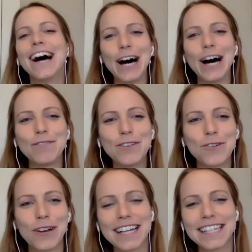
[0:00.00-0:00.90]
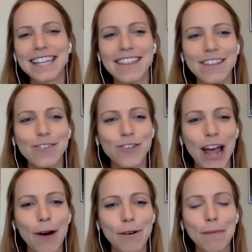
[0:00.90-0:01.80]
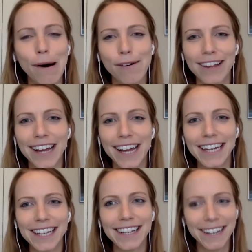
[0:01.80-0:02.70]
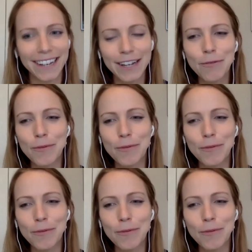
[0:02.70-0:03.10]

to join us in this chat with Paula and Ying.